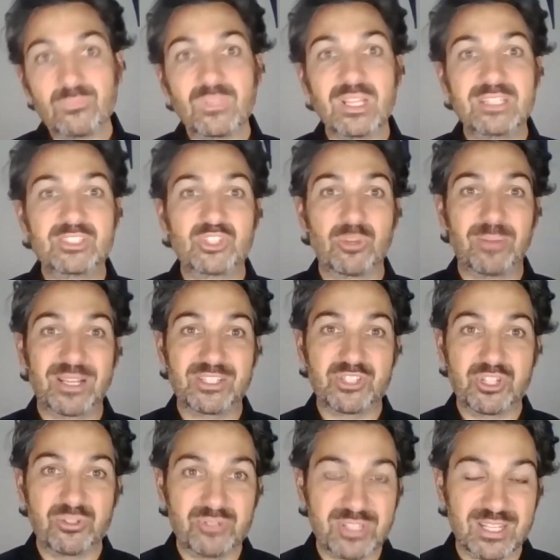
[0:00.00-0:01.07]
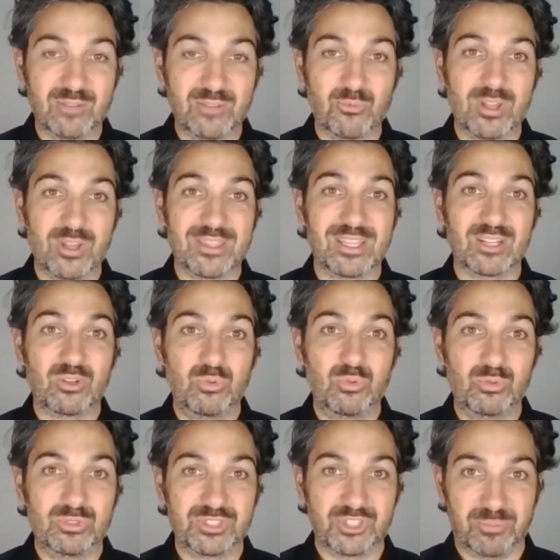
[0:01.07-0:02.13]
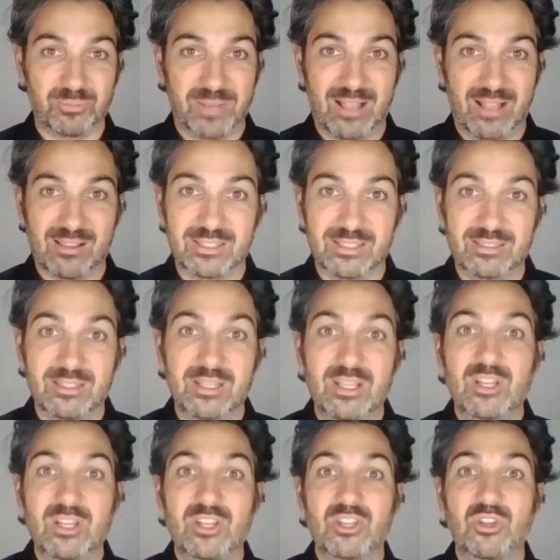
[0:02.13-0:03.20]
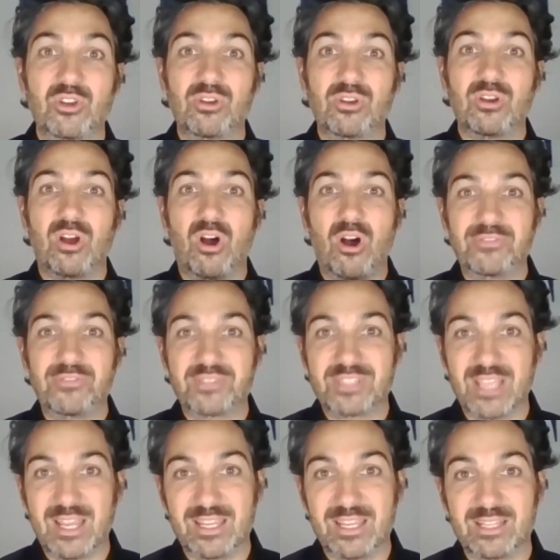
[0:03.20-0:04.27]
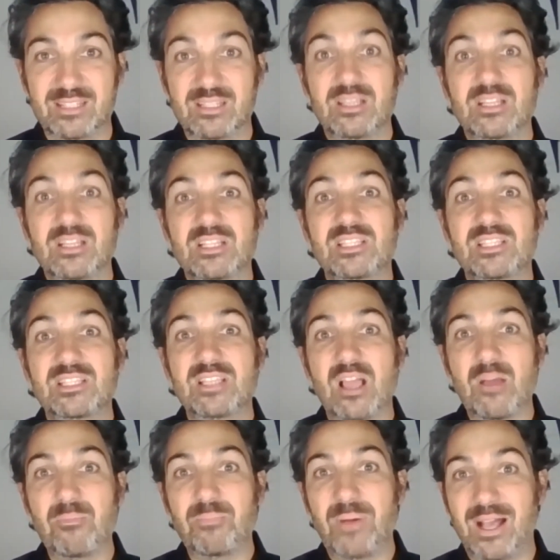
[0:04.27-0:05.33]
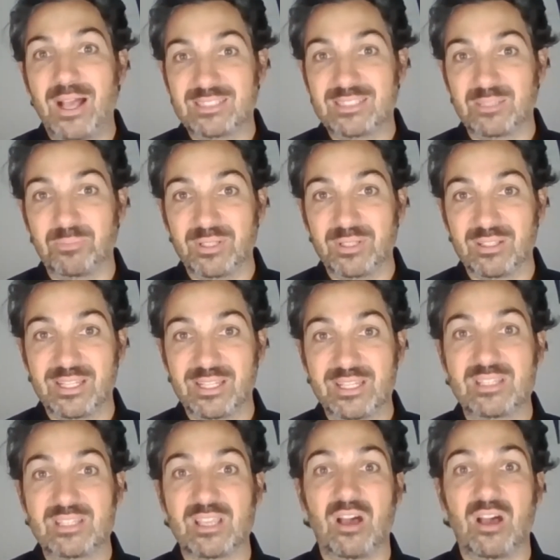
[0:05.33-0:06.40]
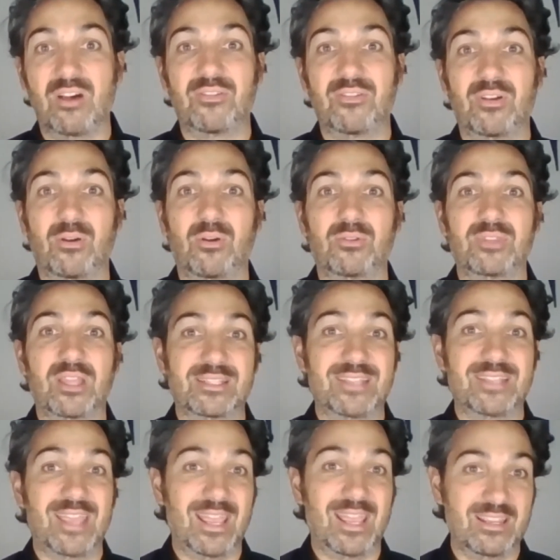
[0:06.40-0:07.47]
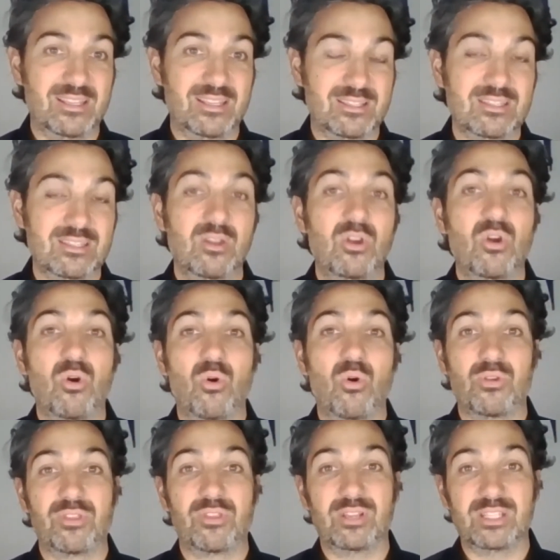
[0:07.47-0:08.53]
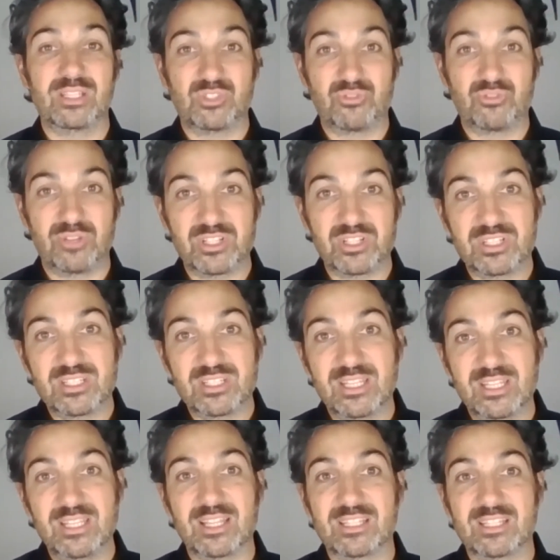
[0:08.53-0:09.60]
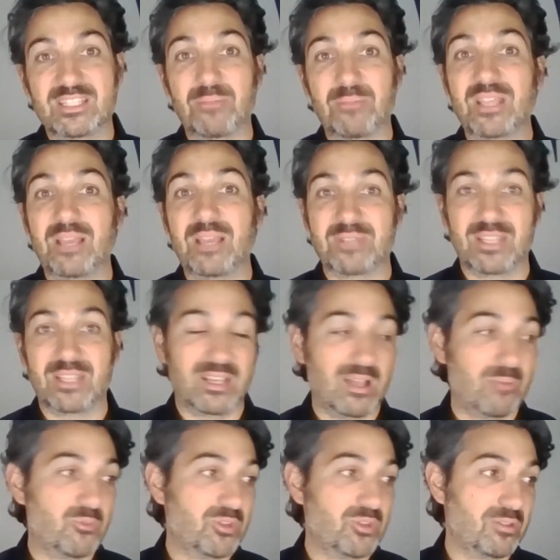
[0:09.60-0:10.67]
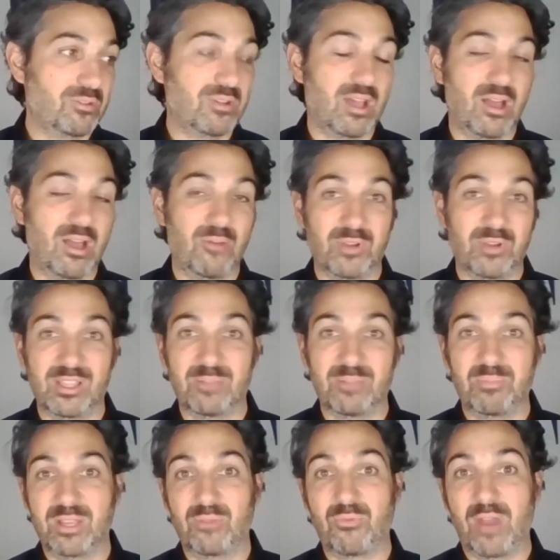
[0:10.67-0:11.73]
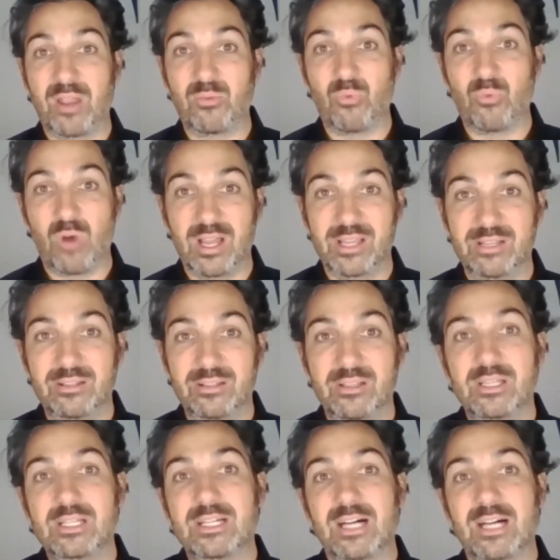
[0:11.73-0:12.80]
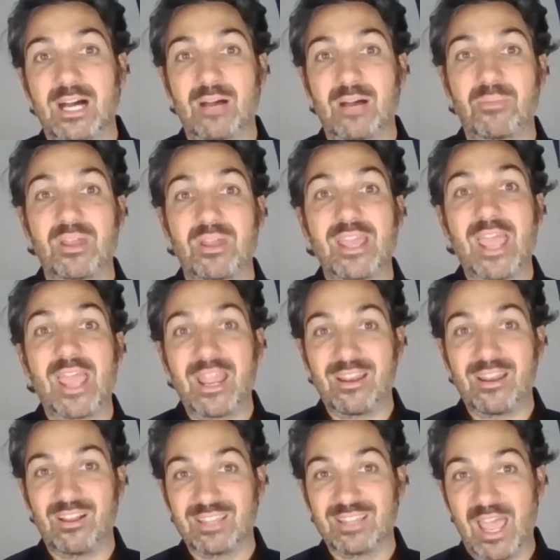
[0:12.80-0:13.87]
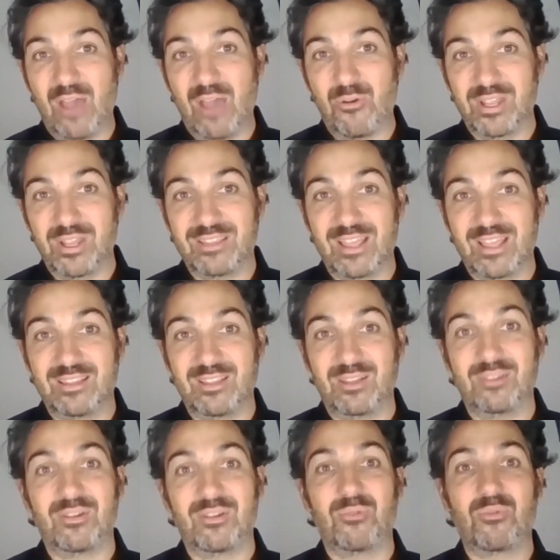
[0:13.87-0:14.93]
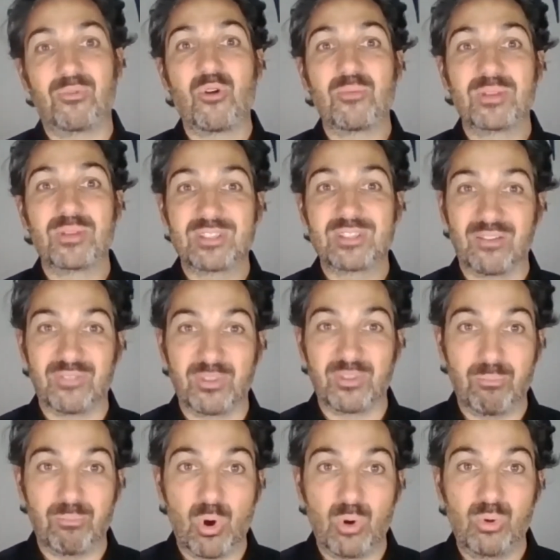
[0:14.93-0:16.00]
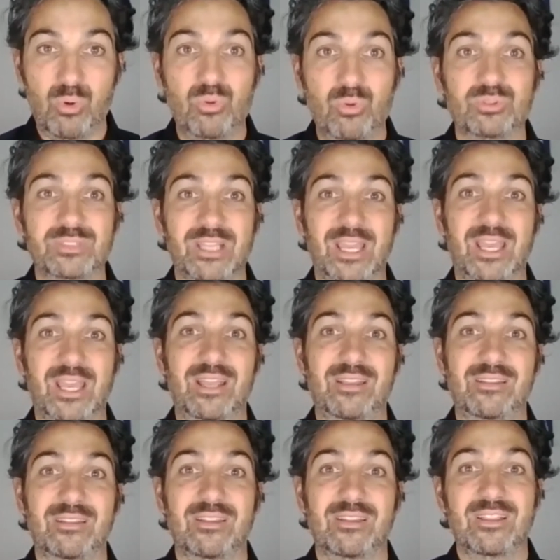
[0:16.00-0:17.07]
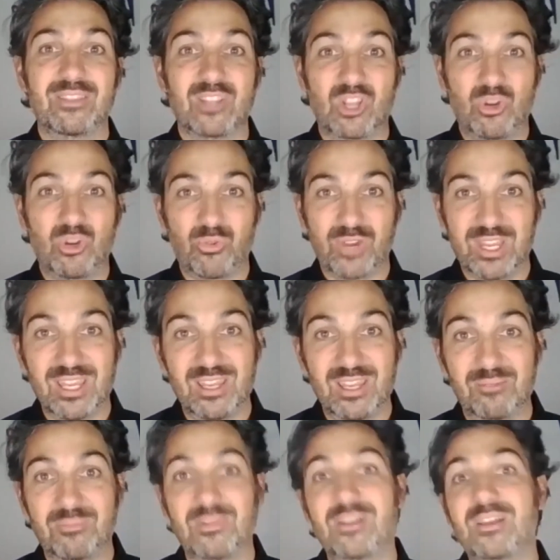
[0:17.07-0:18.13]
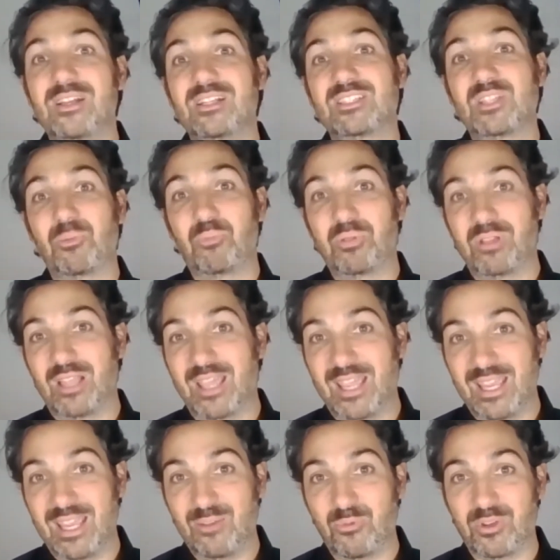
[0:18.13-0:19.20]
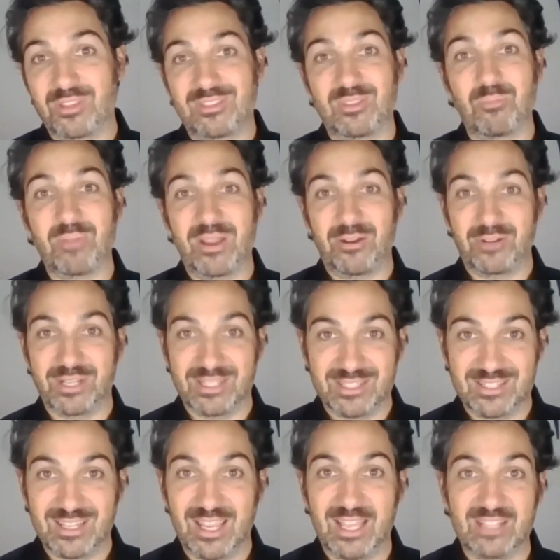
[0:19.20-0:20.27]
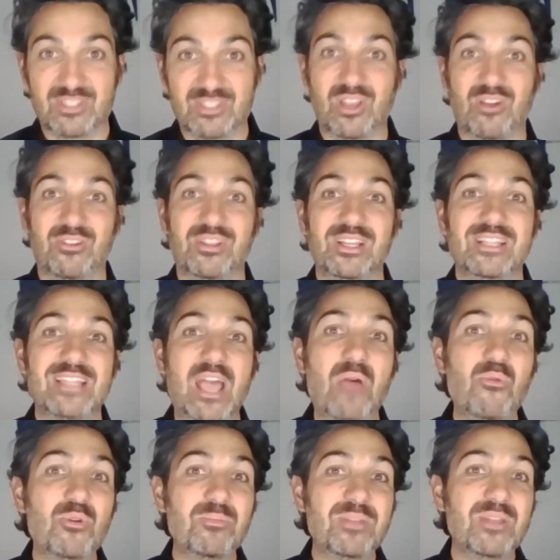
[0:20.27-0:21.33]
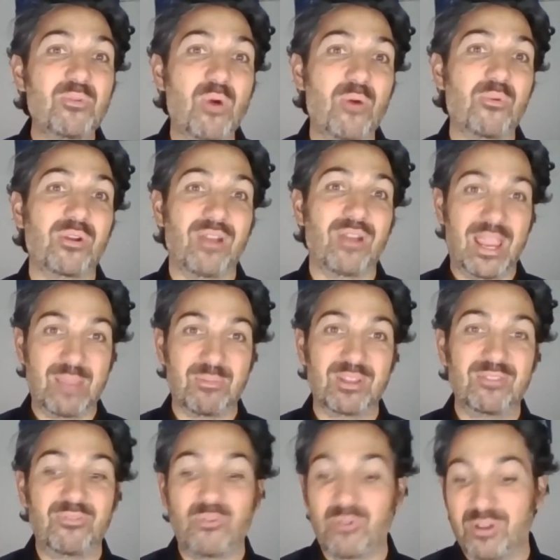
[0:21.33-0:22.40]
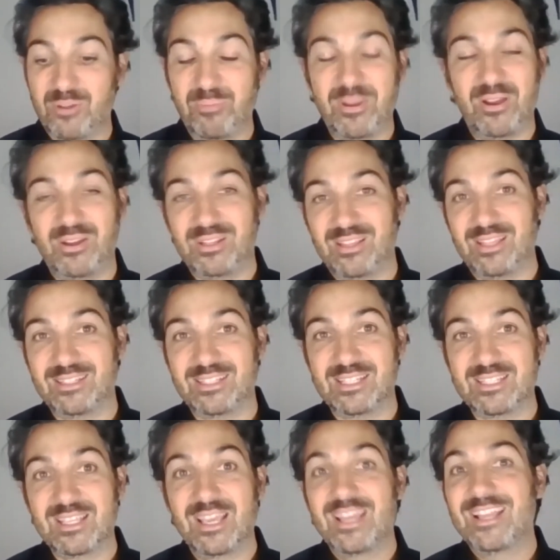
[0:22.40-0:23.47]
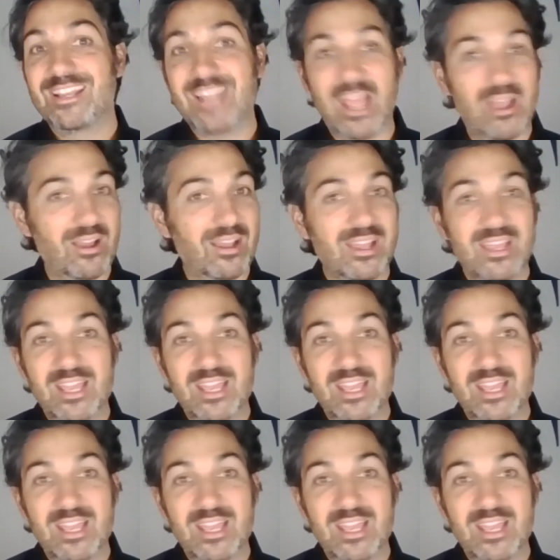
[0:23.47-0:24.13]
And so by choosing one that cools your palate, you're offsetting some possibilities of the tannins or the astringency that sometimes can come with a, a really big red wine, um, and allowing then the aromas of the mold and the cream to play with the berries. And so that would be what we're aiming for in a pairing like this. Now,